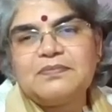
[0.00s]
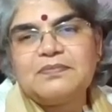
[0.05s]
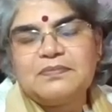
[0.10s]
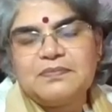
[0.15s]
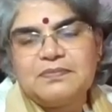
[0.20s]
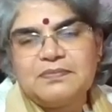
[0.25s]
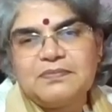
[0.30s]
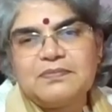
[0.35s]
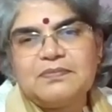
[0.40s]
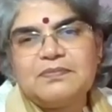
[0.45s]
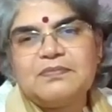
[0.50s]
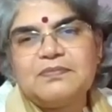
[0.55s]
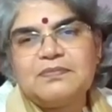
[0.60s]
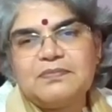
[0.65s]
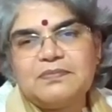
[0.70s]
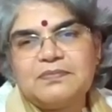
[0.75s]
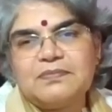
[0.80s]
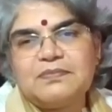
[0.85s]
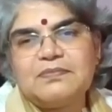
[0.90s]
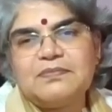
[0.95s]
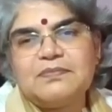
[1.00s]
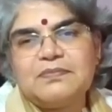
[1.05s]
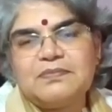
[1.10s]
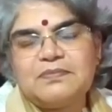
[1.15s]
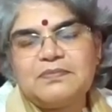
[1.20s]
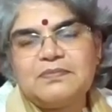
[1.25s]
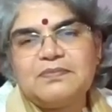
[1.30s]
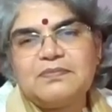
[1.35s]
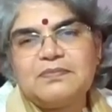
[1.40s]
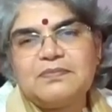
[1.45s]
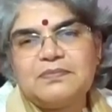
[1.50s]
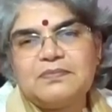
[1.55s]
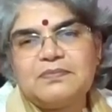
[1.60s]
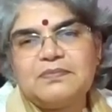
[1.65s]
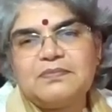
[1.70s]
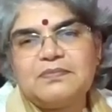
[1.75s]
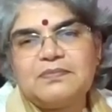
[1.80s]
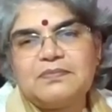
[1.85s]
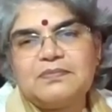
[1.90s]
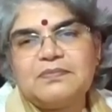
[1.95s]

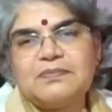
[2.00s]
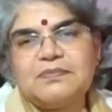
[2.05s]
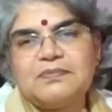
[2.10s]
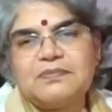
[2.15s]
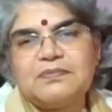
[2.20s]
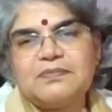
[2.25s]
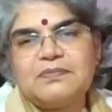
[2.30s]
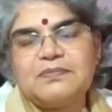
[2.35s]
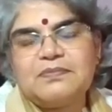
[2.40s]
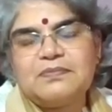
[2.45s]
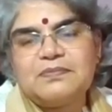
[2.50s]
No words are spoken by the person on screen.